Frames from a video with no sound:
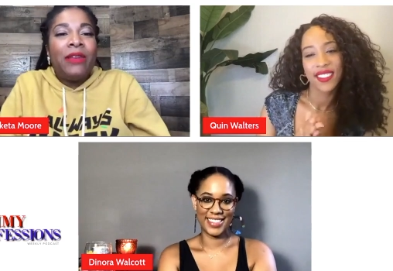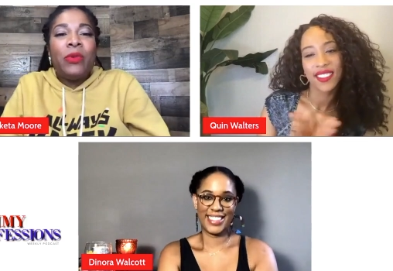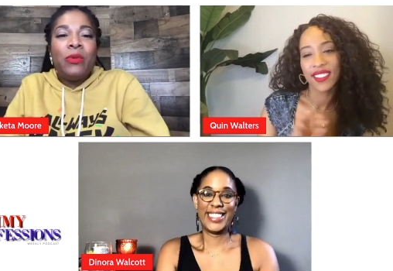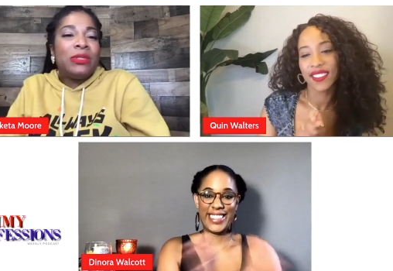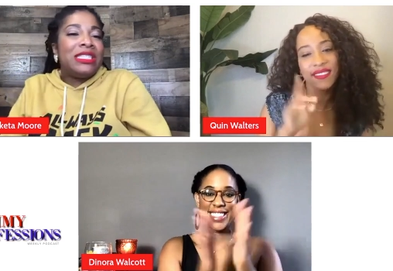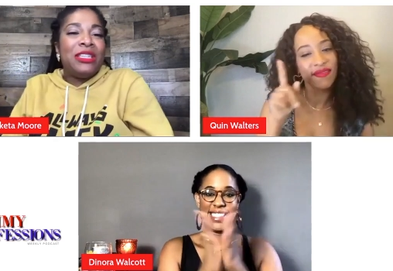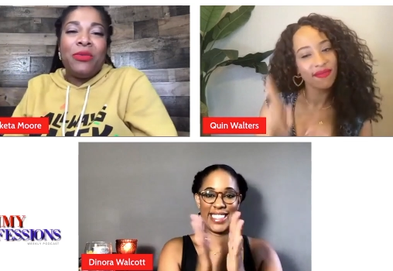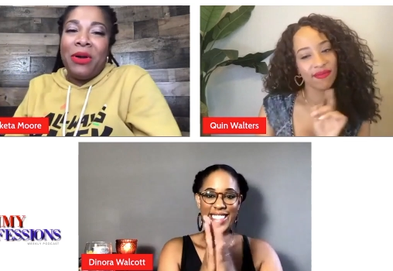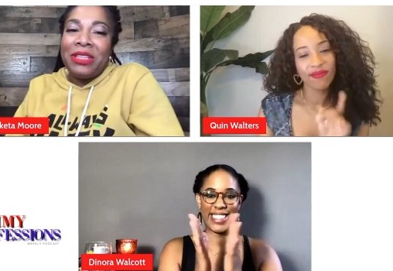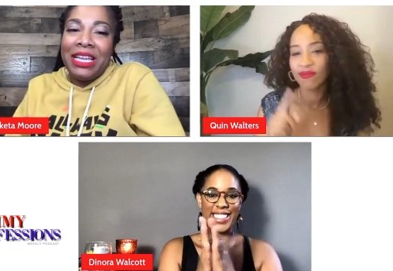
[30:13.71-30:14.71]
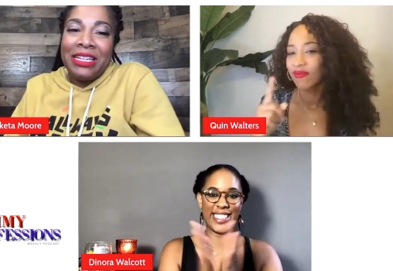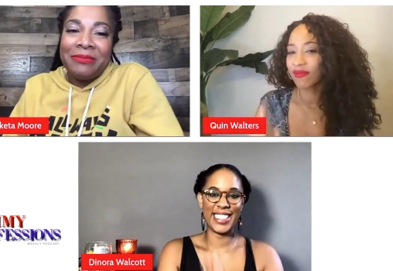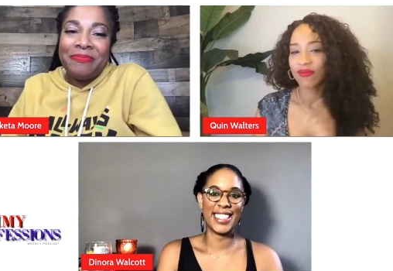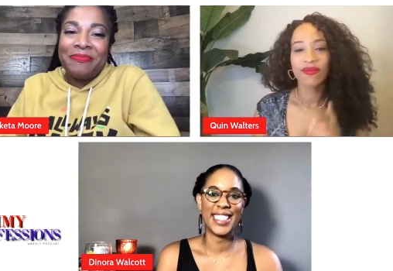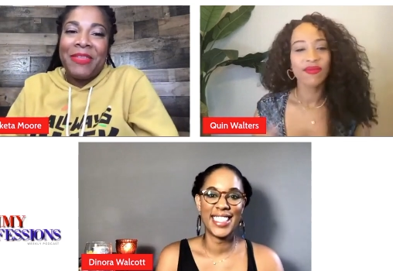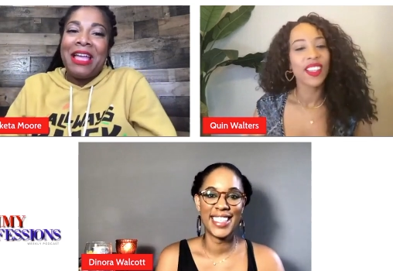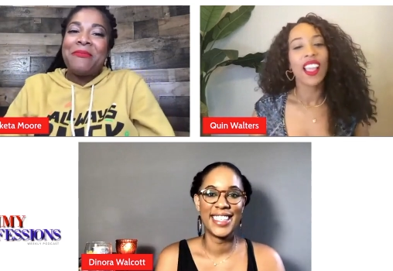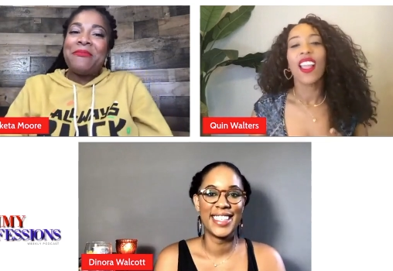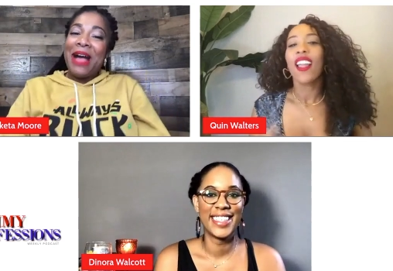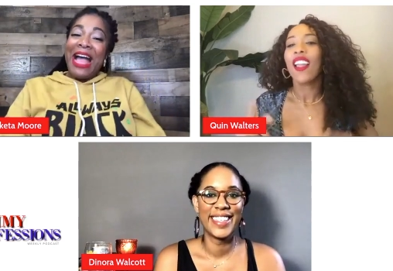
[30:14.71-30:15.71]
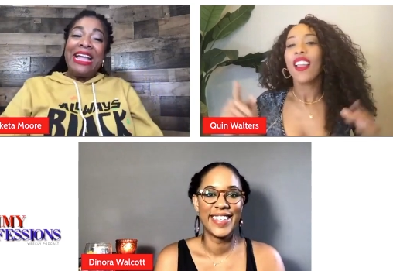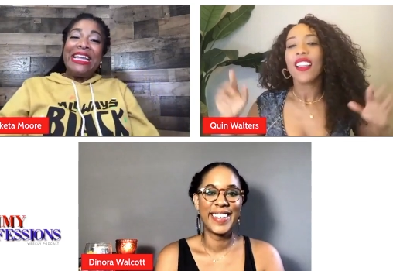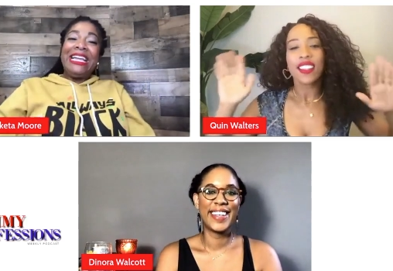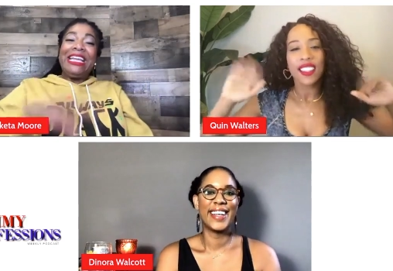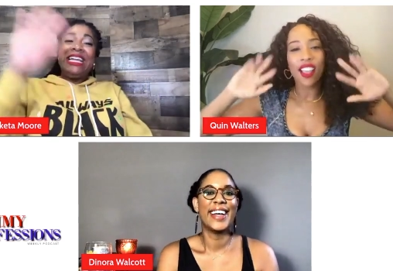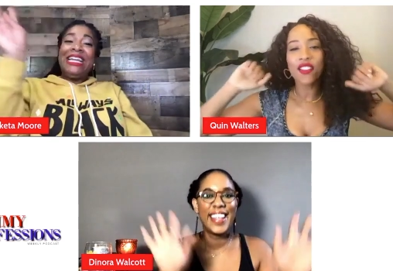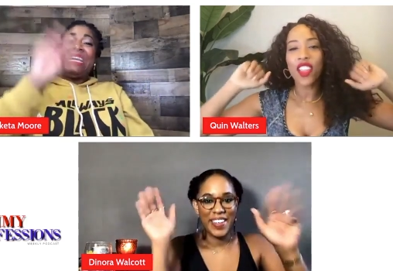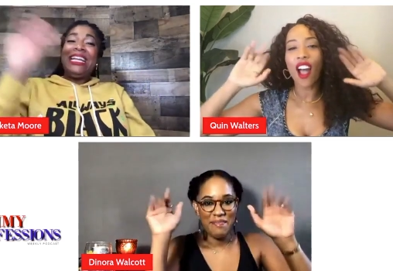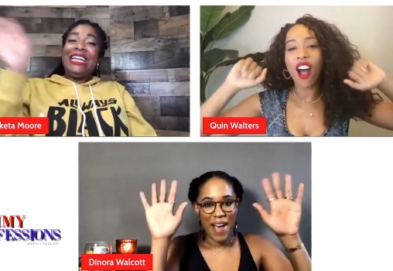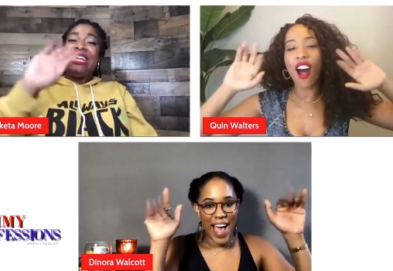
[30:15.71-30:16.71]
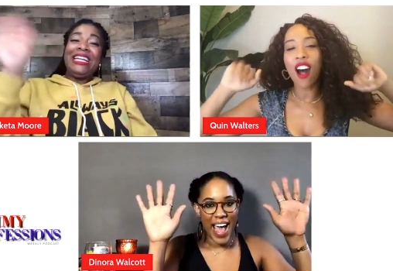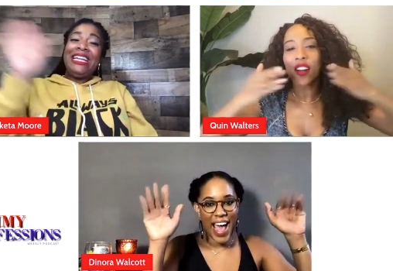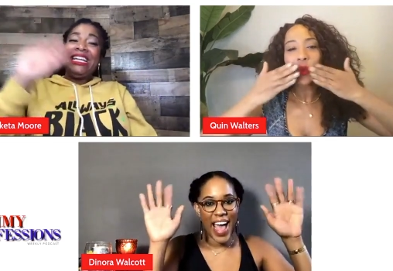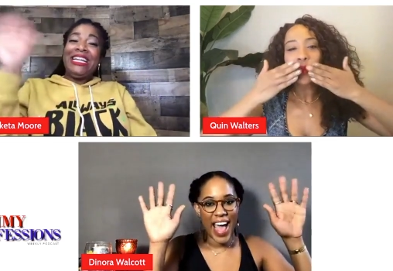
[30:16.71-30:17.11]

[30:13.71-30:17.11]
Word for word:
Speaker 1: And we will see you all later. Bye. Love y'all.